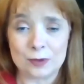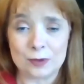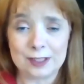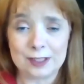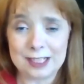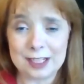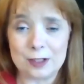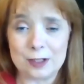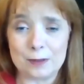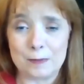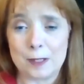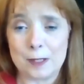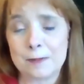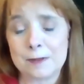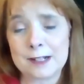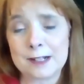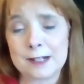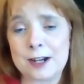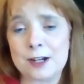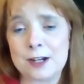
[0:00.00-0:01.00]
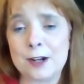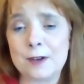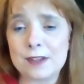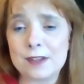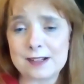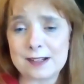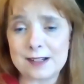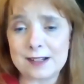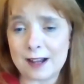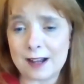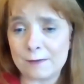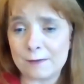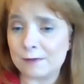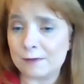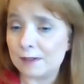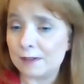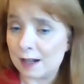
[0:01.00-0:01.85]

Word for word: really, do people not know this stuff?